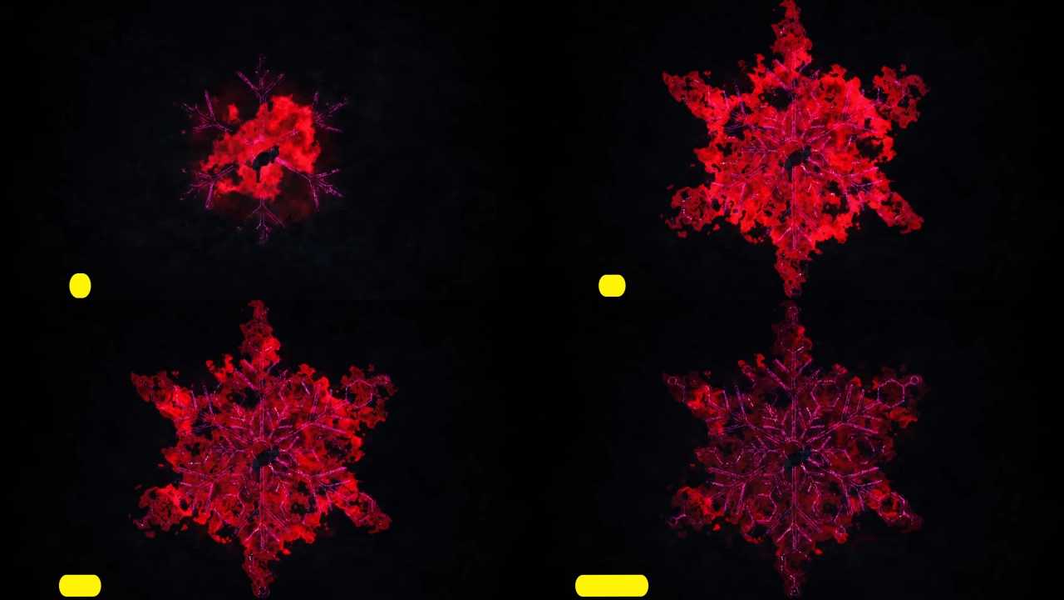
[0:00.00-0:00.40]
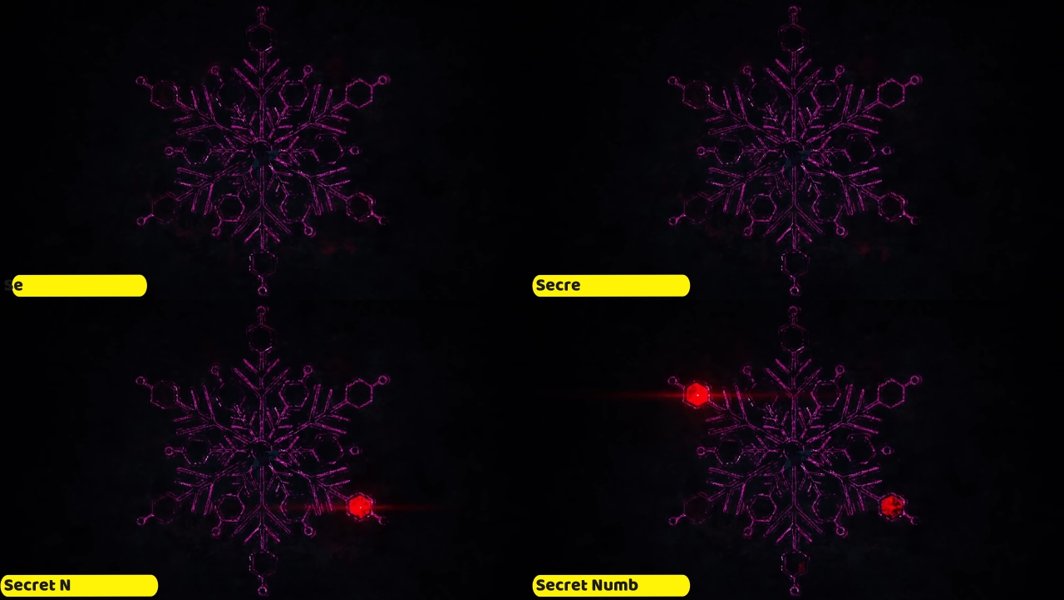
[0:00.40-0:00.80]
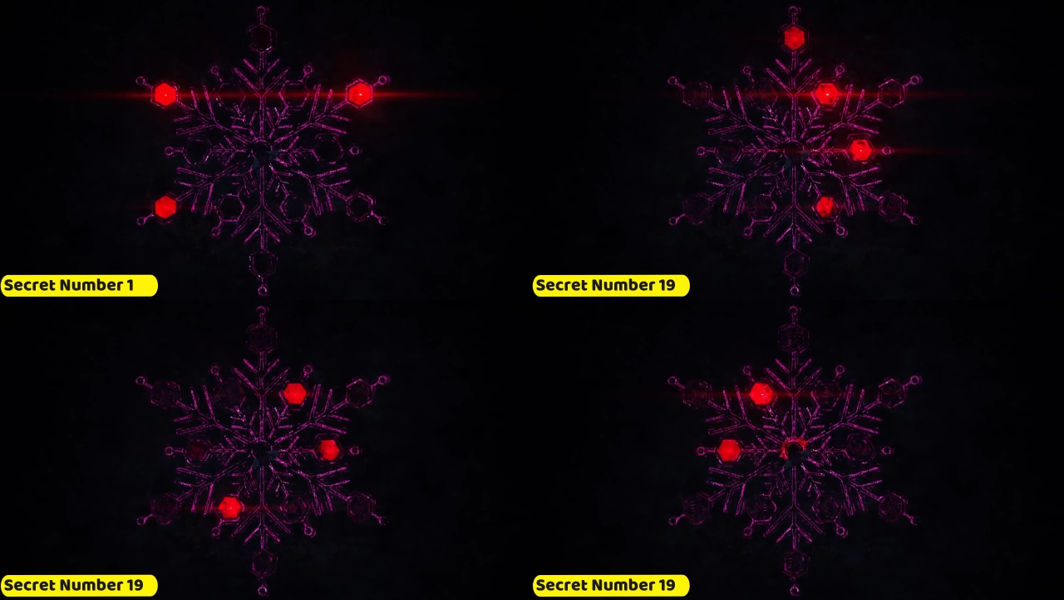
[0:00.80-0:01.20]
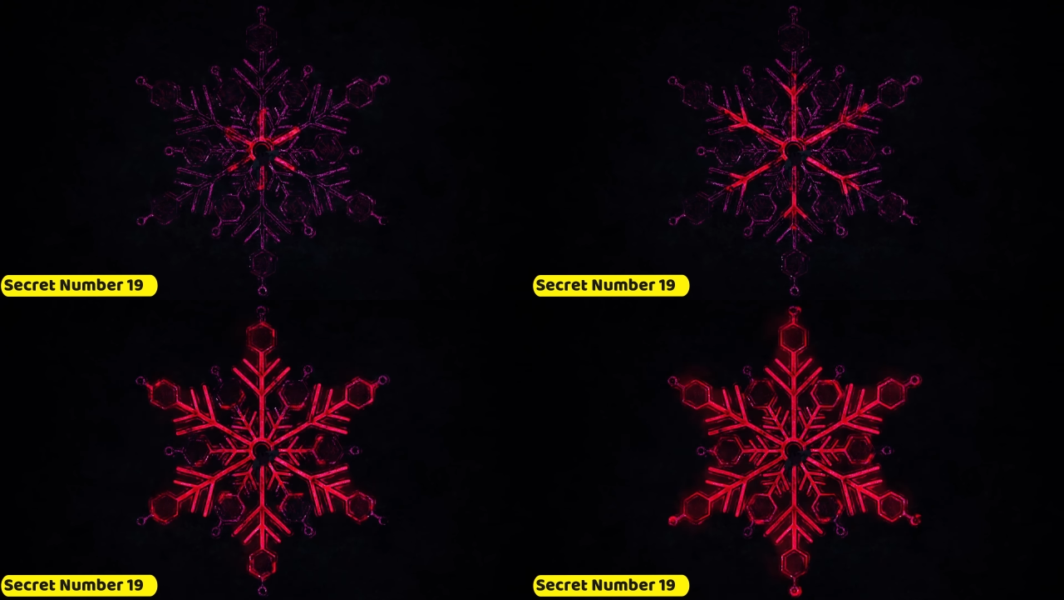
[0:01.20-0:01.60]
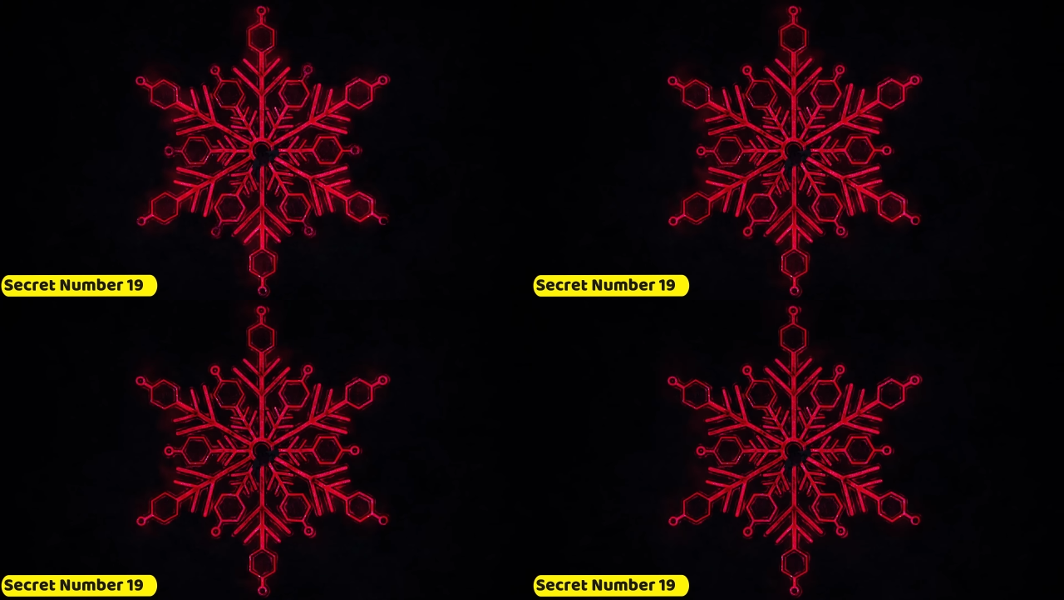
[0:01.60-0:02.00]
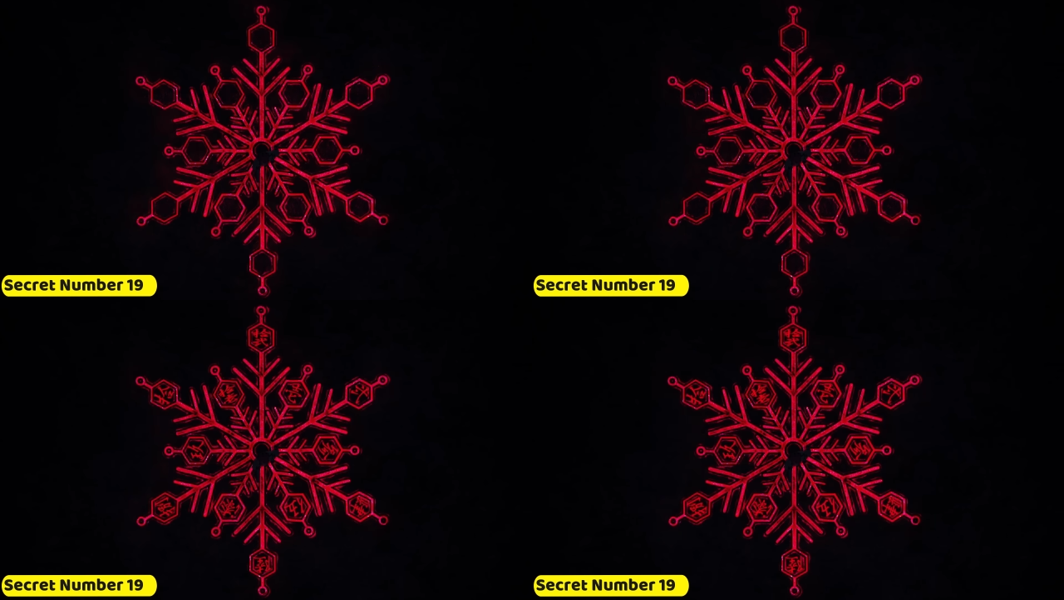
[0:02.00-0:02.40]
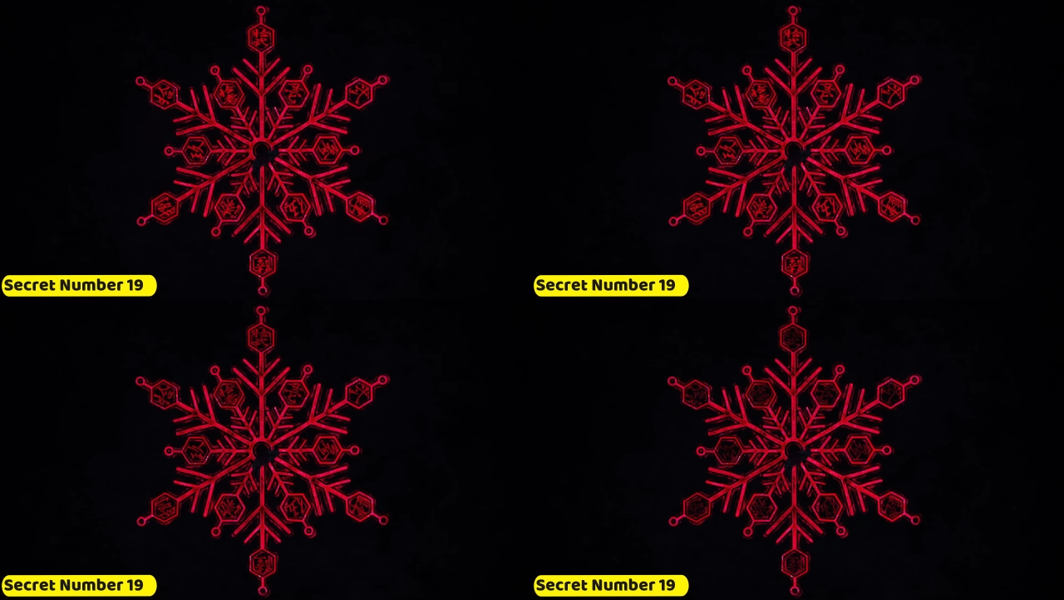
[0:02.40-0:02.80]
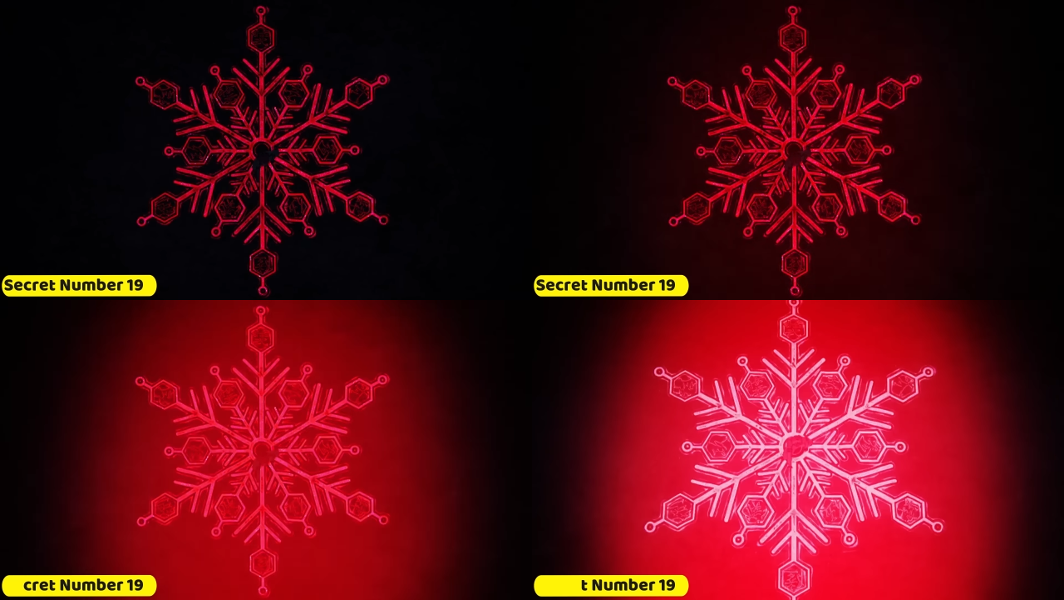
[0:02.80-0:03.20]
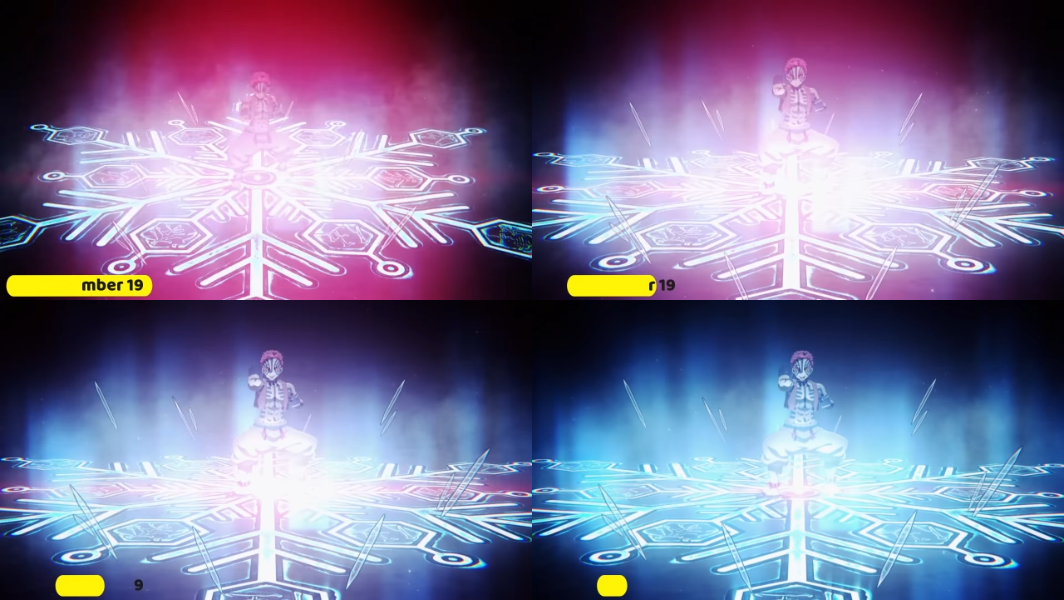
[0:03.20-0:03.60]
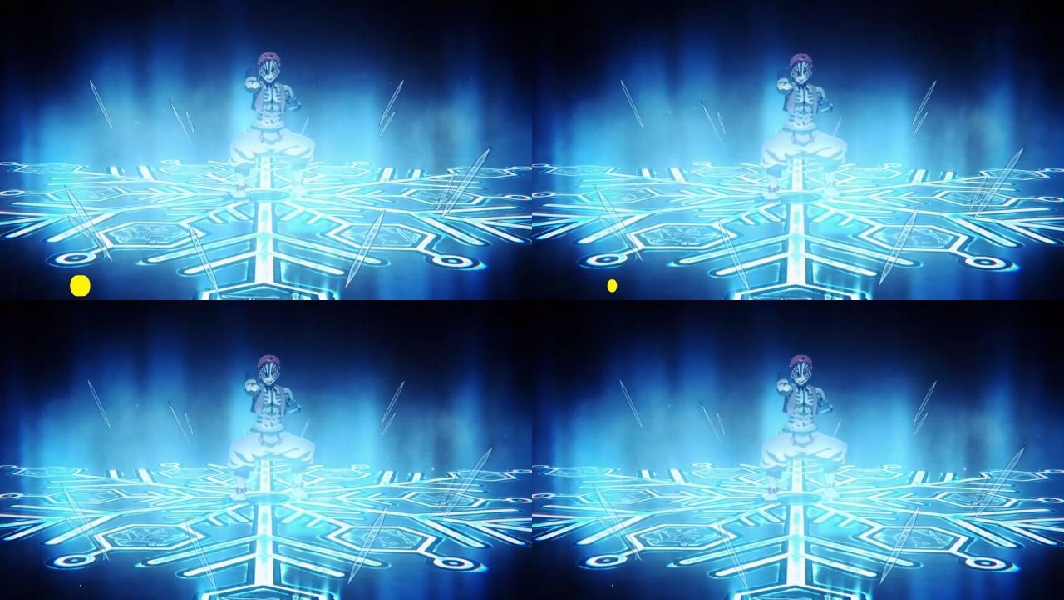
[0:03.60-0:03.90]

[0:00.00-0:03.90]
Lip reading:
(no speaker visible)